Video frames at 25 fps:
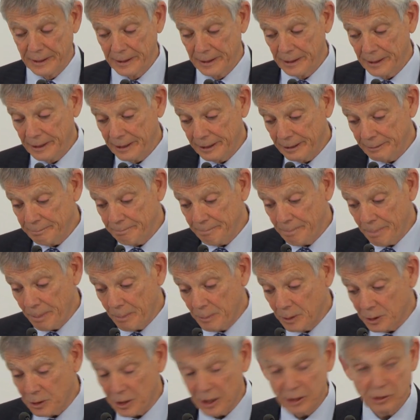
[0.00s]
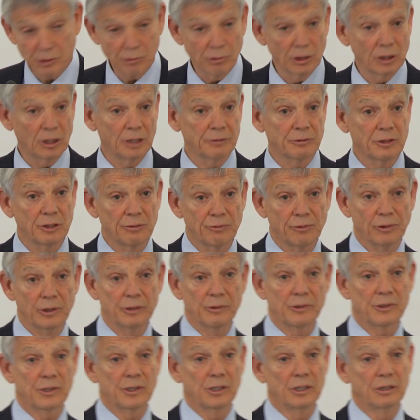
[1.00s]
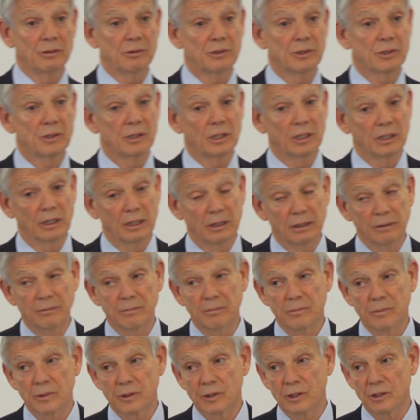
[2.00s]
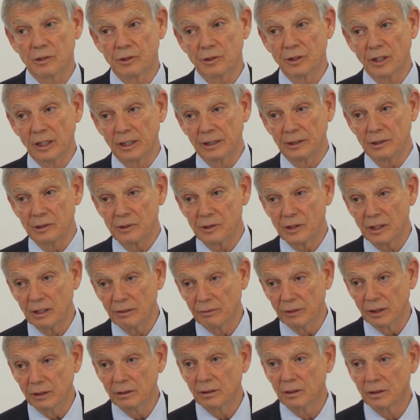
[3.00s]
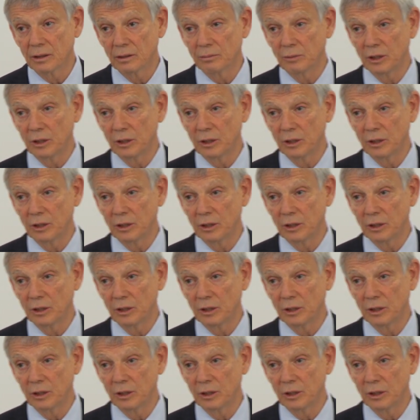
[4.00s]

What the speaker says: But things are a lot different since 97.